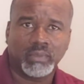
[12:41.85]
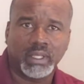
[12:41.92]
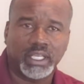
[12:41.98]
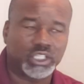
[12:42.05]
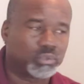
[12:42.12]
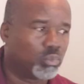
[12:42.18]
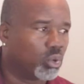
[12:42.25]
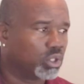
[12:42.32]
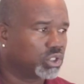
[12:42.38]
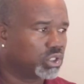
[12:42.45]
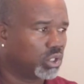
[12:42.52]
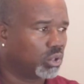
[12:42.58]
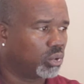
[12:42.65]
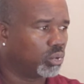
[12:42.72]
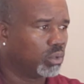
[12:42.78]
It's more
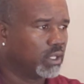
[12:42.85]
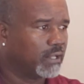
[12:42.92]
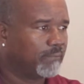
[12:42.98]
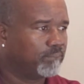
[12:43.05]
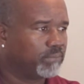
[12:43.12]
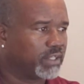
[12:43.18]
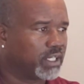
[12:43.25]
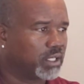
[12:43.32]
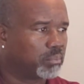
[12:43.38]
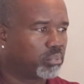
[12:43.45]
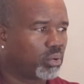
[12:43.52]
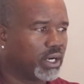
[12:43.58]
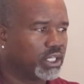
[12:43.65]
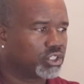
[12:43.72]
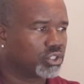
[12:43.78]
so the
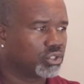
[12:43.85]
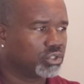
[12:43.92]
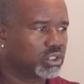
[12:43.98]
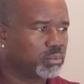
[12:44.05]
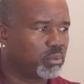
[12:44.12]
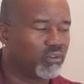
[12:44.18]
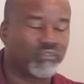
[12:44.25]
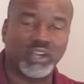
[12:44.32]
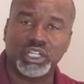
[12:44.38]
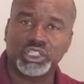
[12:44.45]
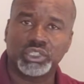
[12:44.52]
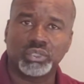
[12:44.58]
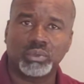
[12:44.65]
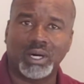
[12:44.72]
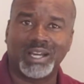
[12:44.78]
appraiser's
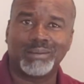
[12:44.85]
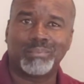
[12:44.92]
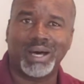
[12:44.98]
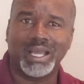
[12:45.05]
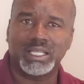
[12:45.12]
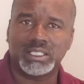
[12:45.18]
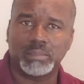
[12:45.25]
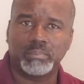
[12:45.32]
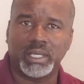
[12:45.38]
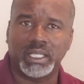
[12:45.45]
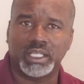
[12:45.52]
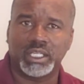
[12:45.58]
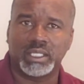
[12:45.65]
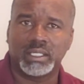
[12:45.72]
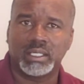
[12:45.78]
professional, unbiased
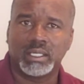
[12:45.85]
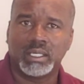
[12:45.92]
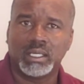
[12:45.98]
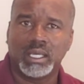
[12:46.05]
opinion,